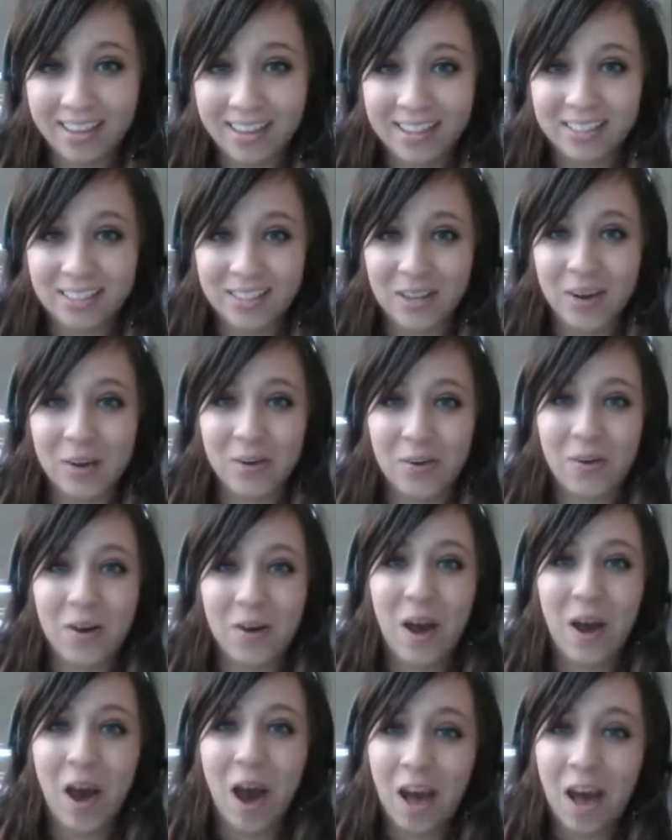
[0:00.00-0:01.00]
So
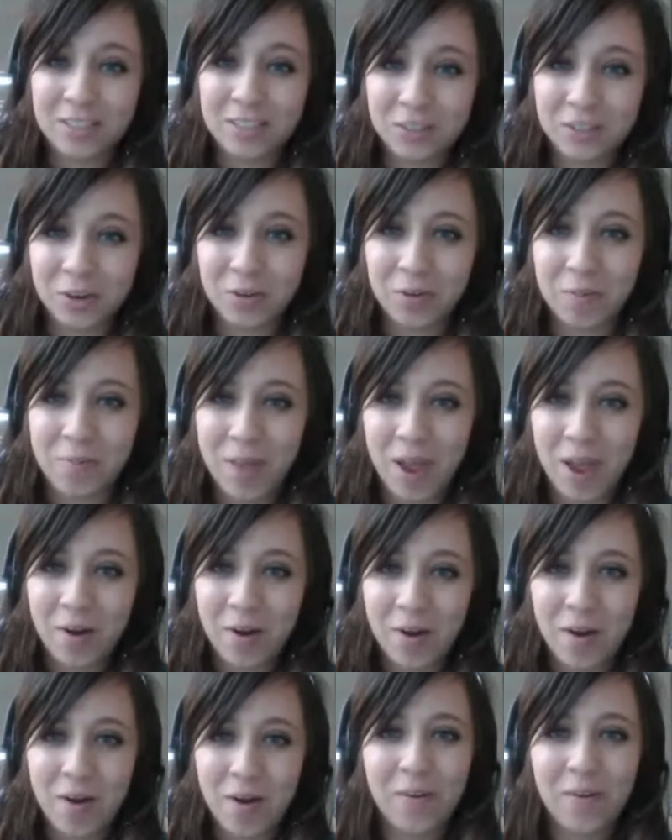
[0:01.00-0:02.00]
Oscar
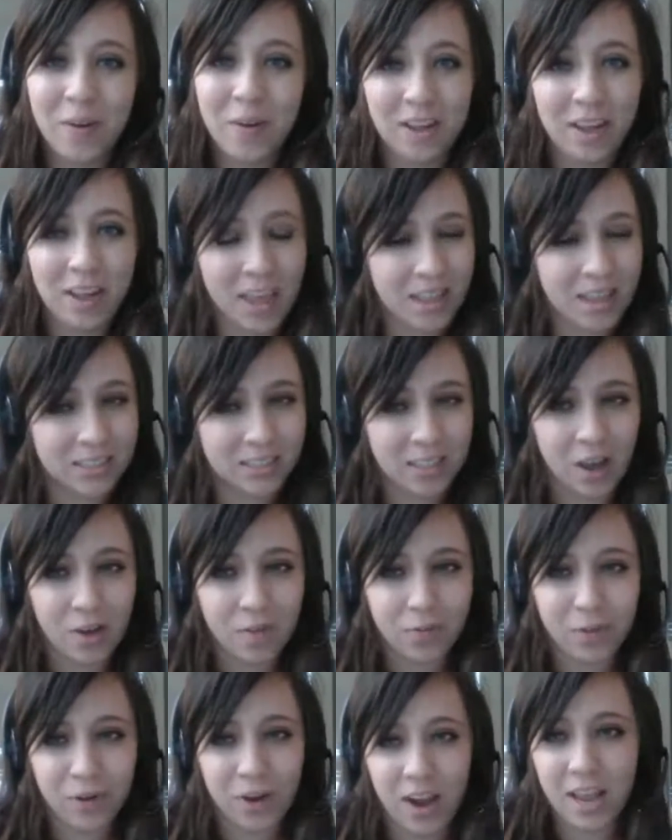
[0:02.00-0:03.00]
Romero, a
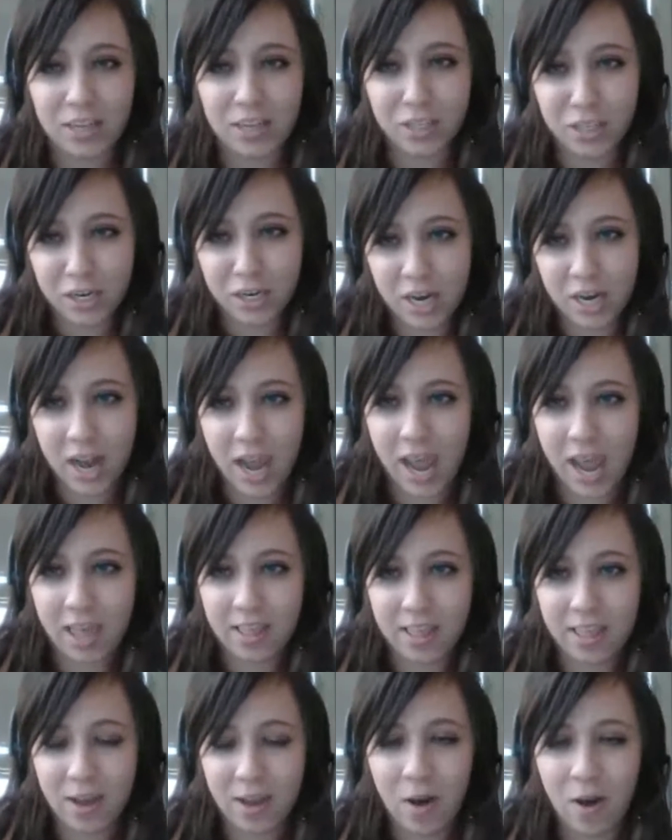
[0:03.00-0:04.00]
software engineer
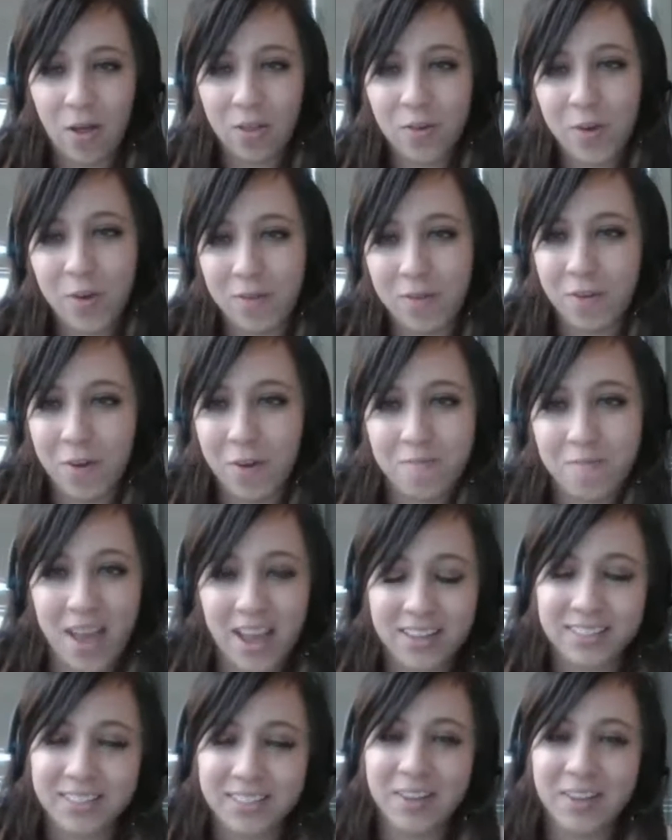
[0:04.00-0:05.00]
hailing all the way from
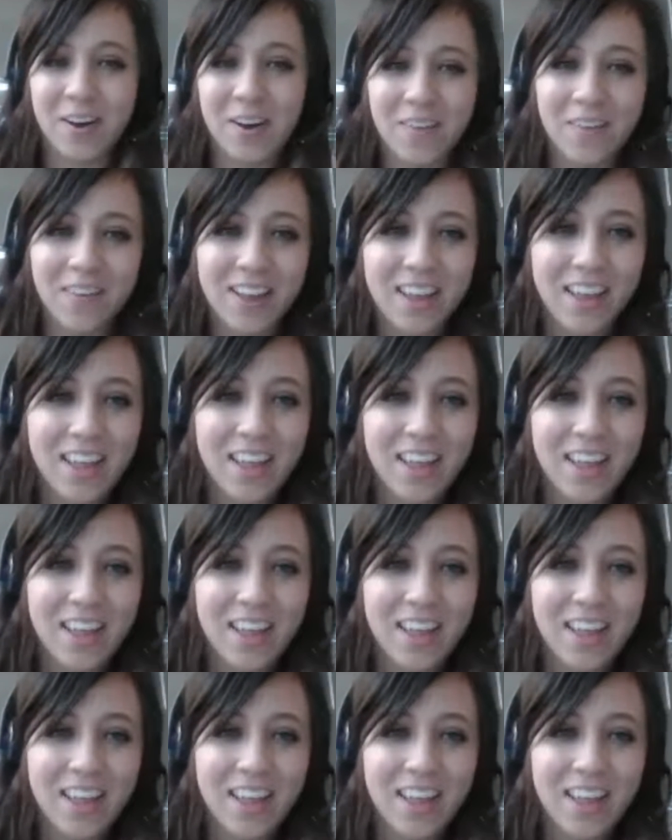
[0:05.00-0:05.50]
Mexico.